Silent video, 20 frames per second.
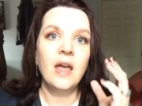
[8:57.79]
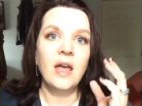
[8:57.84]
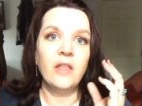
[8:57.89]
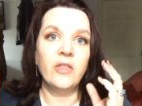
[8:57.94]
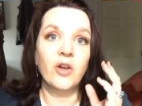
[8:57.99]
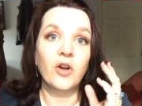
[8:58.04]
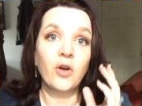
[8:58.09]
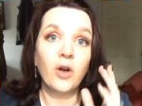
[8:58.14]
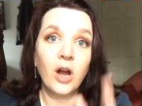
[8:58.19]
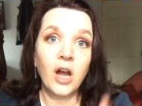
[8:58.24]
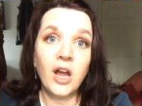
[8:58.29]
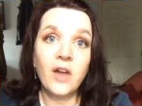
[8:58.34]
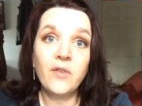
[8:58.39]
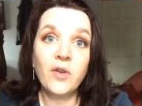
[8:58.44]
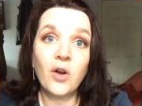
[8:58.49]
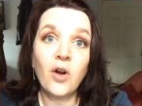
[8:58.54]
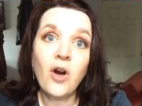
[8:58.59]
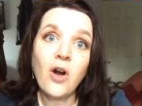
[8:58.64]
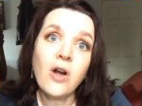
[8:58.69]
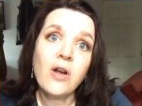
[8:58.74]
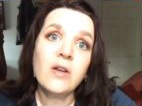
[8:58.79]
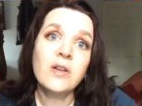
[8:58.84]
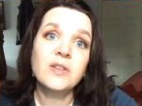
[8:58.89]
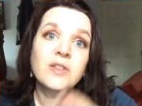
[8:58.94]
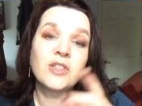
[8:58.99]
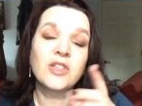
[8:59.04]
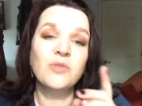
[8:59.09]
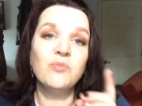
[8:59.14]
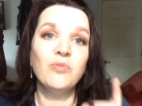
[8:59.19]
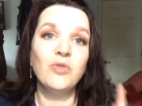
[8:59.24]
And the cry of your heart
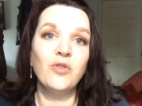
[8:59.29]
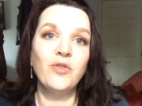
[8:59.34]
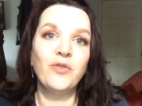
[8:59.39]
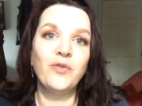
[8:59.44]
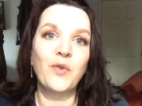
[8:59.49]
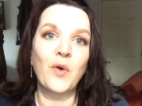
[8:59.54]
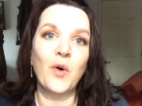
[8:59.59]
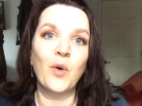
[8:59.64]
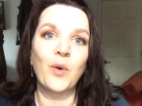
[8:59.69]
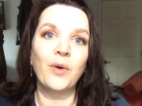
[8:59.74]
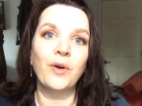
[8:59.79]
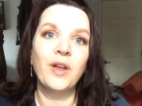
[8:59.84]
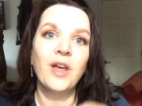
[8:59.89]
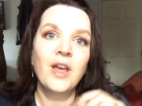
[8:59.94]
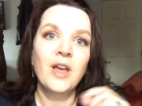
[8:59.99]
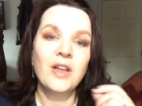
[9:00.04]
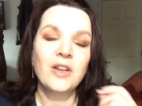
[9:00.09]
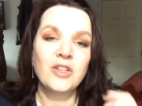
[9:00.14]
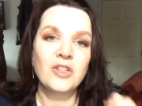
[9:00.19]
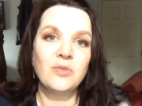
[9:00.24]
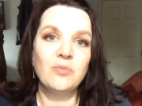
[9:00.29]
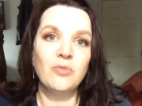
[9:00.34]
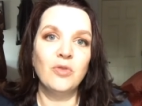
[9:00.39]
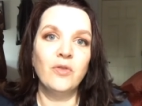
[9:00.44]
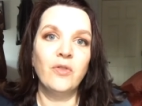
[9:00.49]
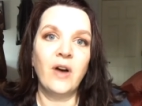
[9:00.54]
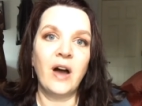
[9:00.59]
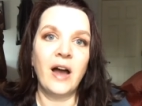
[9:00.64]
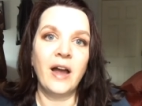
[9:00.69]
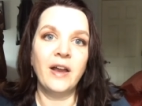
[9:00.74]
is to move forward, to
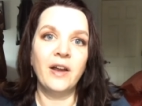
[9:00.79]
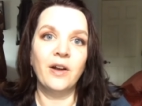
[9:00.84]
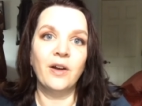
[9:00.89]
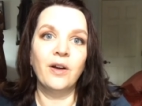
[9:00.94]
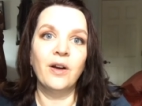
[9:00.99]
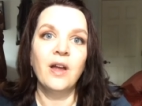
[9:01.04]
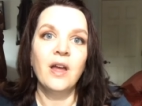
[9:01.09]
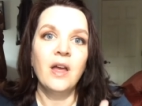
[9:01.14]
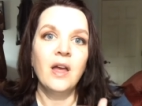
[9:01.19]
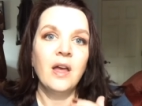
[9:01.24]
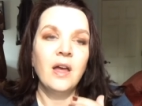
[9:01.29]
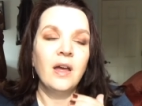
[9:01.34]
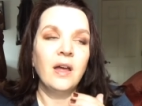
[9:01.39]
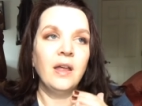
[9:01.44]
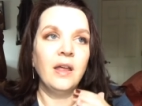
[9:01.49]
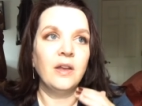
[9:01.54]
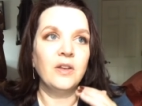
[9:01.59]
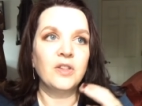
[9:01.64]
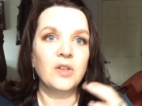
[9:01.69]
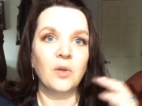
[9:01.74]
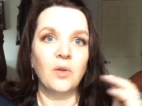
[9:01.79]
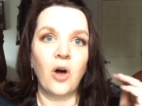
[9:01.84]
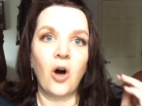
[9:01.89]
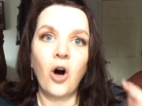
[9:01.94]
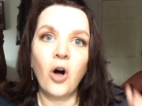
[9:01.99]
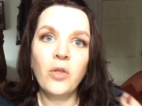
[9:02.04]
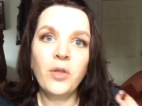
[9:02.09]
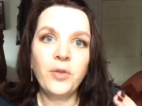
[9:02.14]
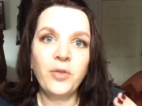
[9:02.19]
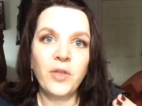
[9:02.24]
move higher, into
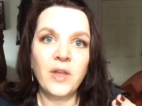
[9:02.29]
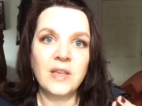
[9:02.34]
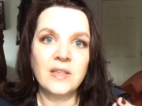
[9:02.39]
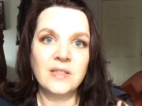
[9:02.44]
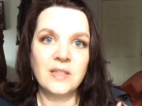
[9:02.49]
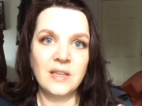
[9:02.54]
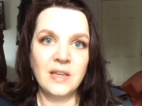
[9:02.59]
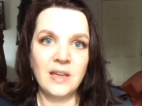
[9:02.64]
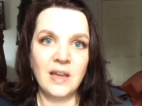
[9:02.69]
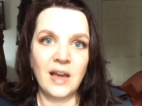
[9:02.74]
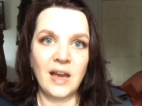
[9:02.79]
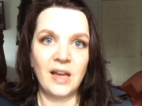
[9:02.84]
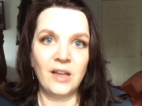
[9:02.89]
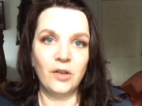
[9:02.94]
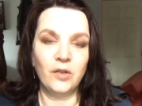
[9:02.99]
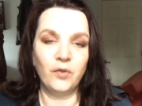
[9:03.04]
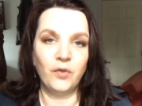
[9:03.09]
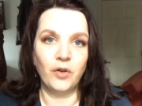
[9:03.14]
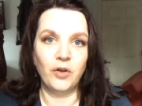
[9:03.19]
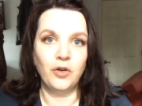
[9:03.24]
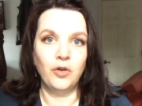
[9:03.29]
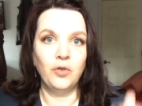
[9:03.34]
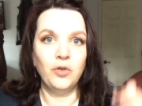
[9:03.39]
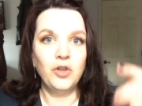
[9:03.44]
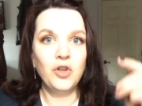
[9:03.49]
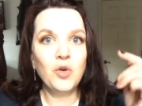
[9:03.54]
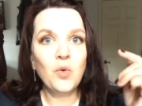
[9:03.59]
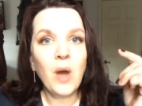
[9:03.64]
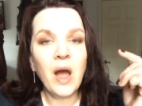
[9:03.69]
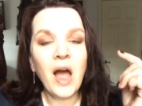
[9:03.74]
all the things that He has for you.
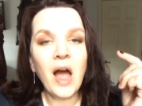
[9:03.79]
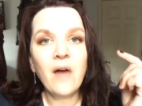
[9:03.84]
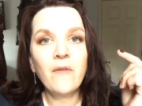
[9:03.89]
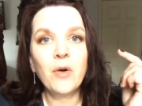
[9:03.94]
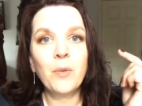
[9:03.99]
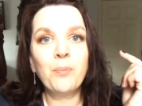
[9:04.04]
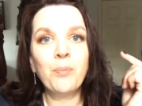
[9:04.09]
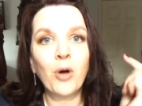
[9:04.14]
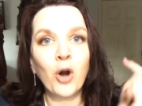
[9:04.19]
You have a